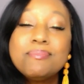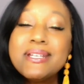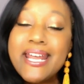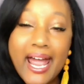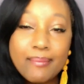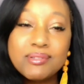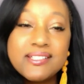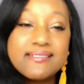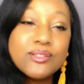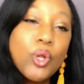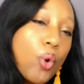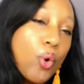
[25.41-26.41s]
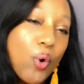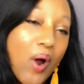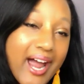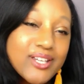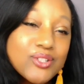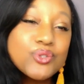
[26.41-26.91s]
Minneapolis local
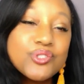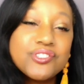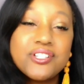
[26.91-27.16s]
actress,